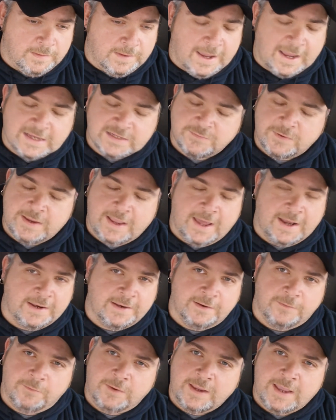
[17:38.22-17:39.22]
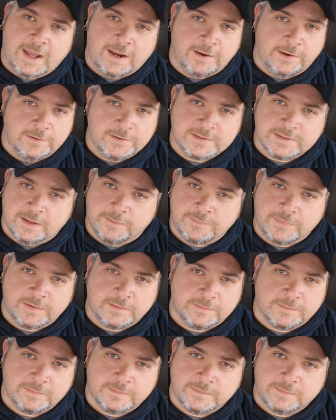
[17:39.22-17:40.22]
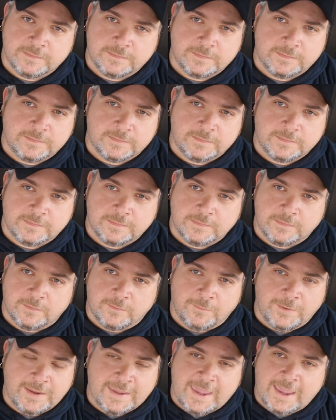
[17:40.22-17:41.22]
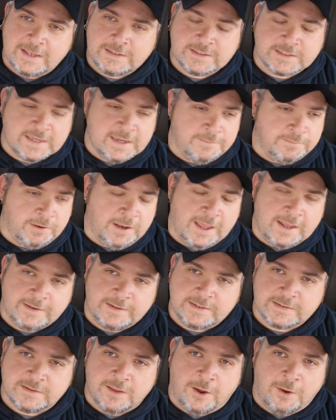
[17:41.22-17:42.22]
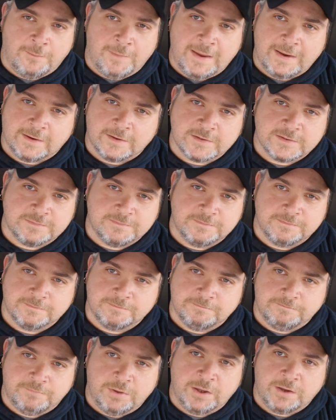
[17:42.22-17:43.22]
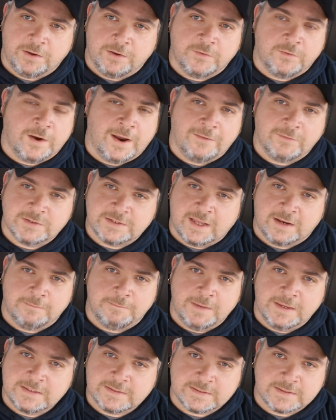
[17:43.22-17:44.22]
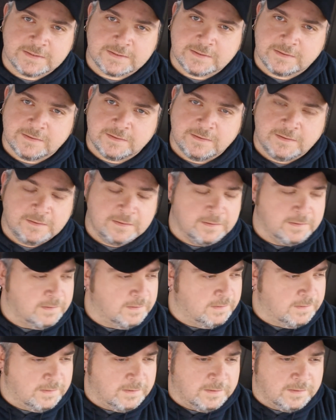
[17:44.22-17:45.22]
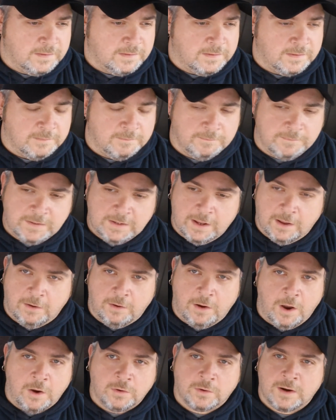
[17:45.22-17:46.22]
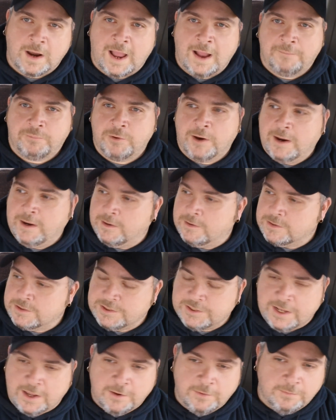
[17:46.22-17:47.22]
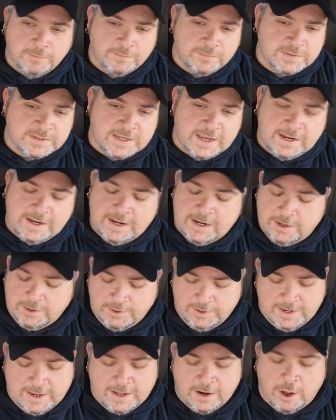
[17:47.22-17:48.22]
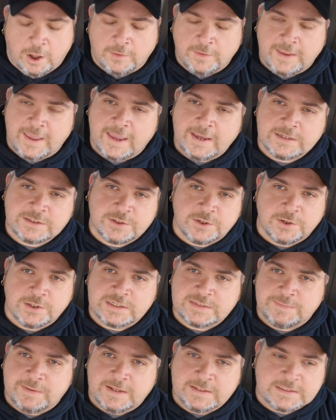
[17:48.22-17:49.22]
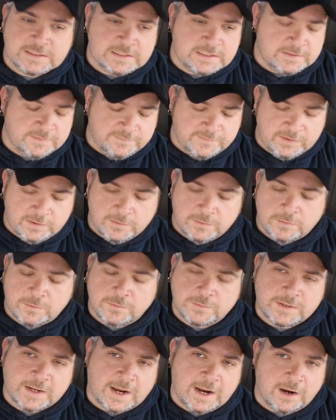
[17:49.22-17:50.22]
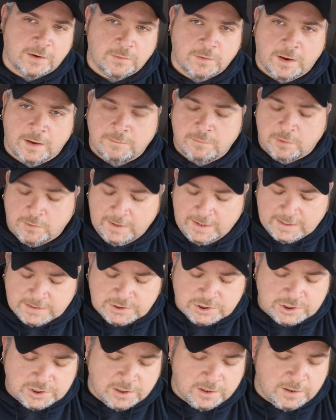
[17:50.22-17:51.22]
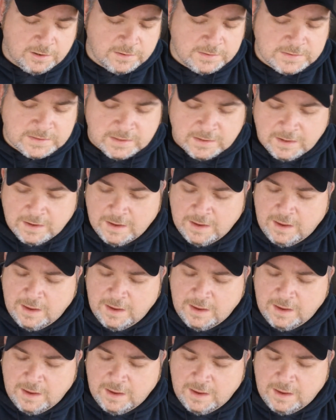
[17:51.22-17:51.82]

Guys, we got to do something. We can't just keep letting these lawmakers put good drivers out of business. You know, owner-operators, you know, sitting here, you got all the extra expenses of fuel, tire rubber, insurance,